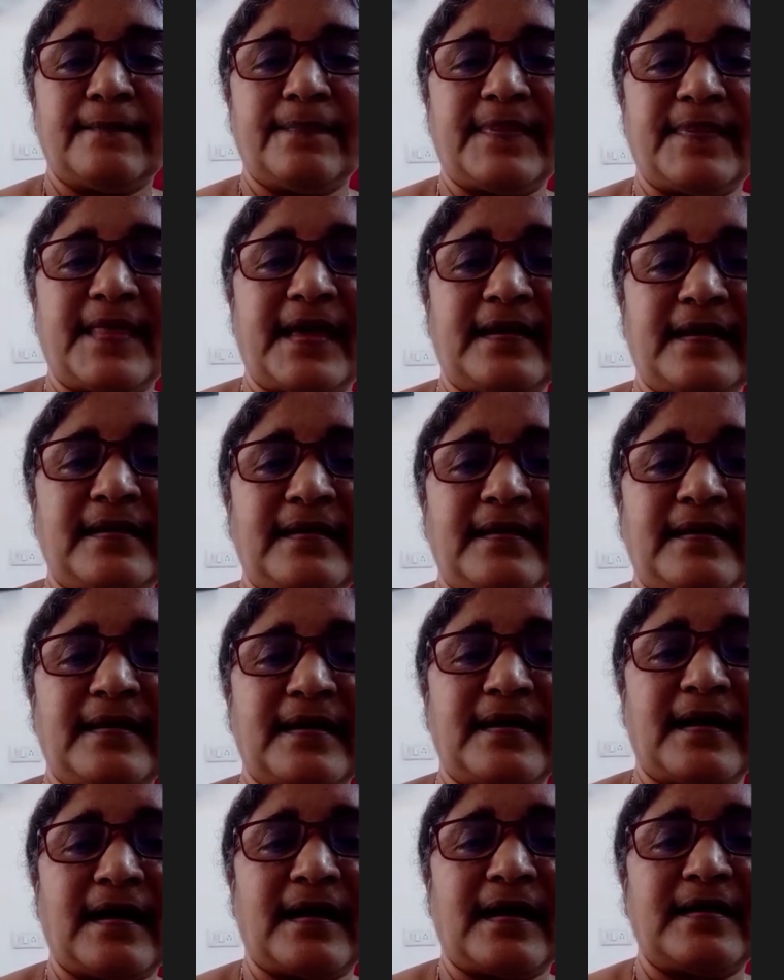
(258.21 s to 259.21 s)
Then
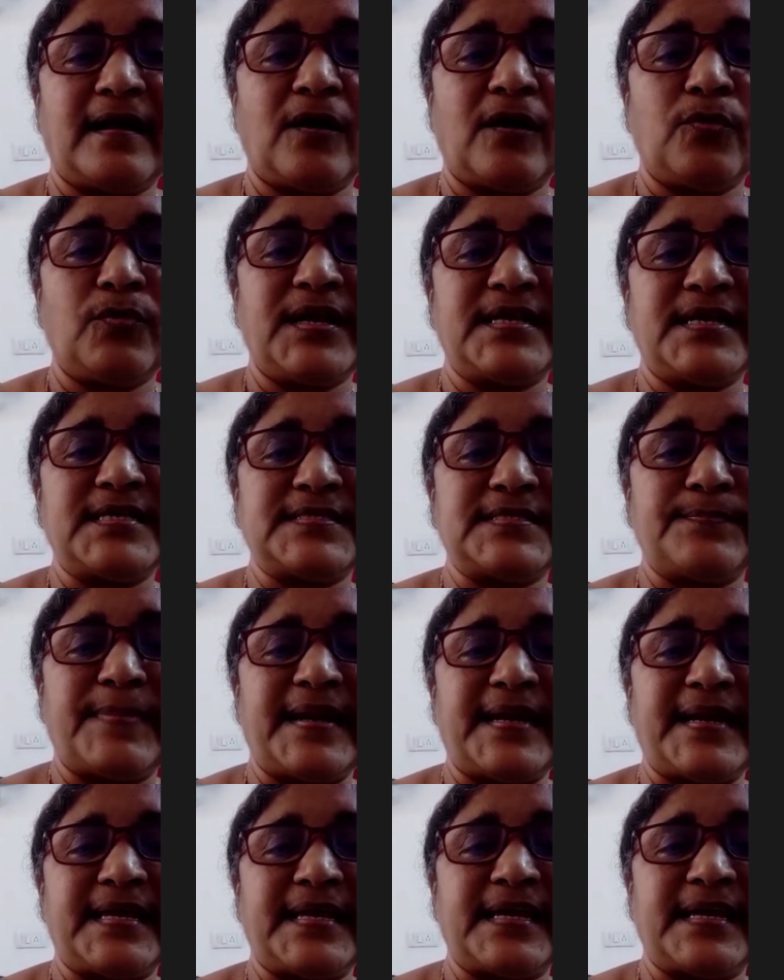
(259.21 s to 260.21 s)
he cut down his
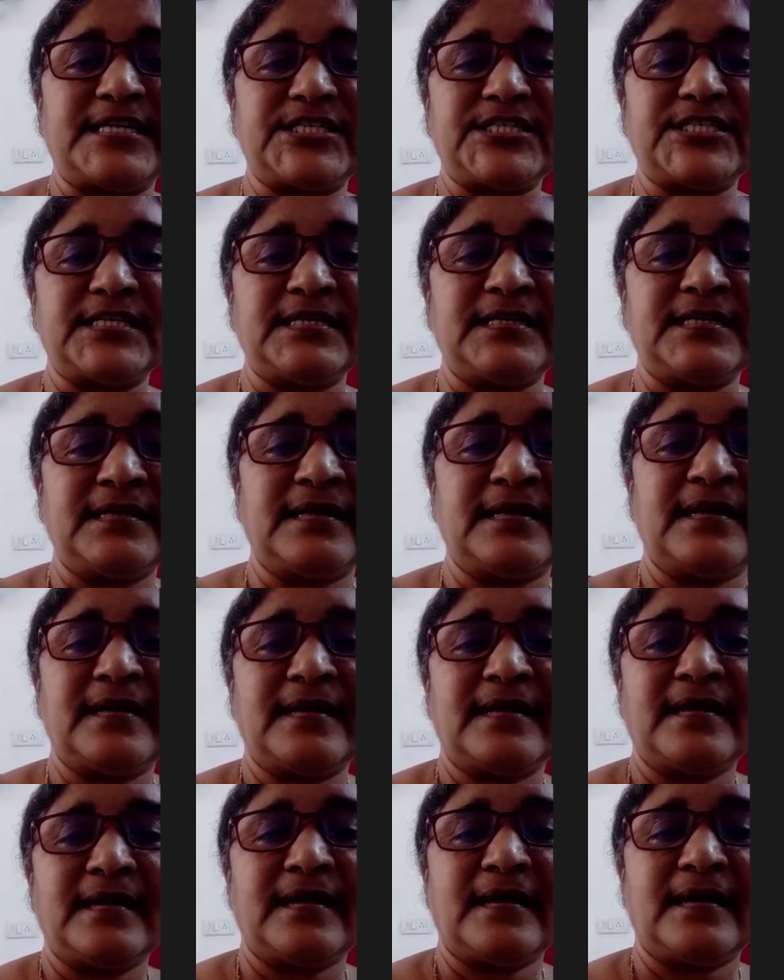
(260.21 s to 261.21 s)
medication,
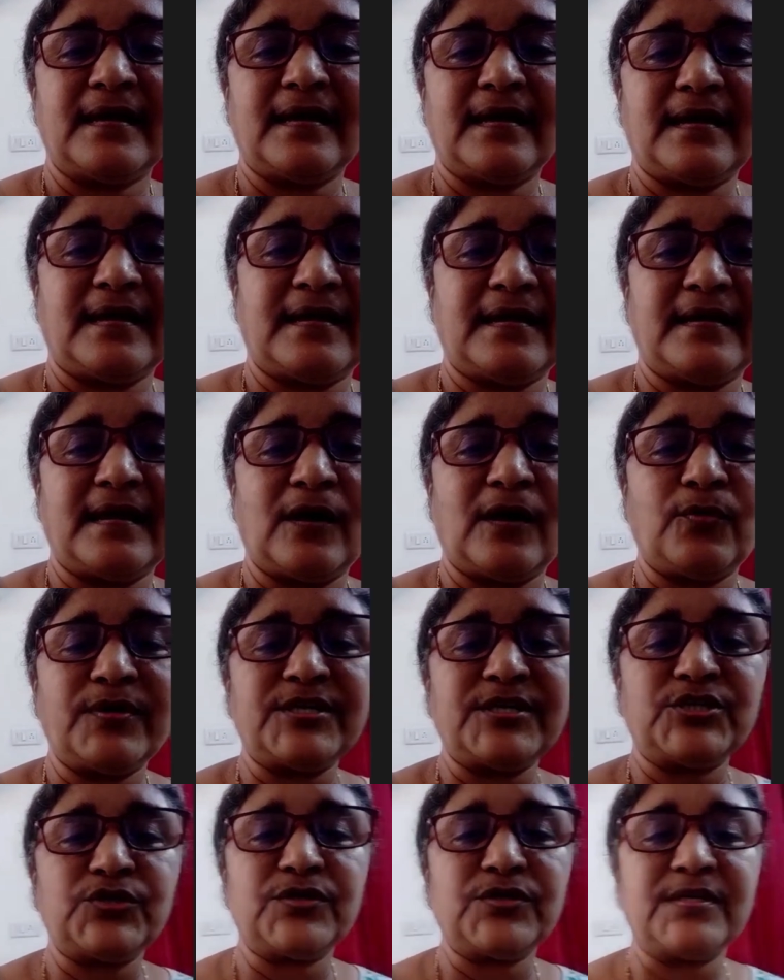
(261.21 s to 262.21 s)
and now
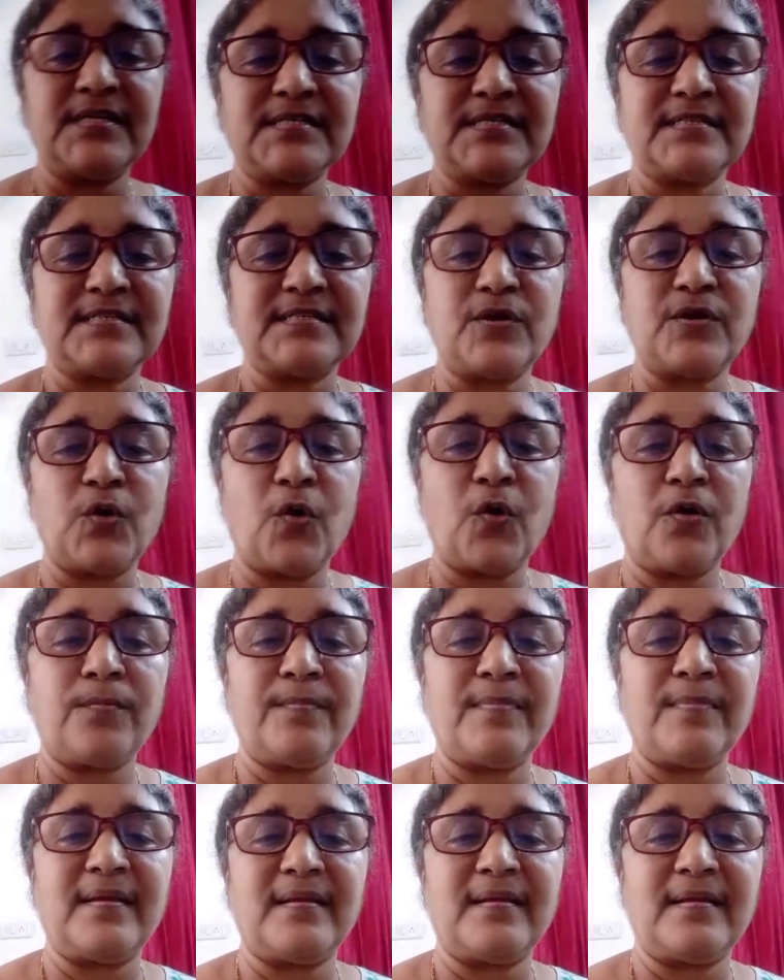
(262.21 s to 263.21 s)
his sugars are
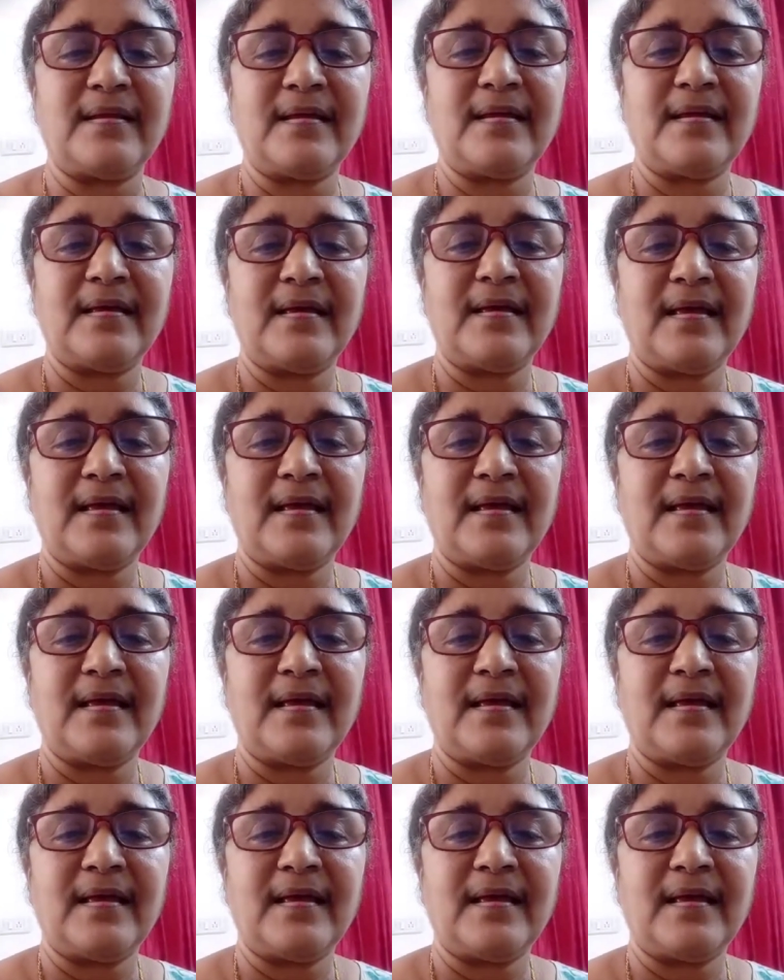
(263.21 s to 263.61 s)
normal.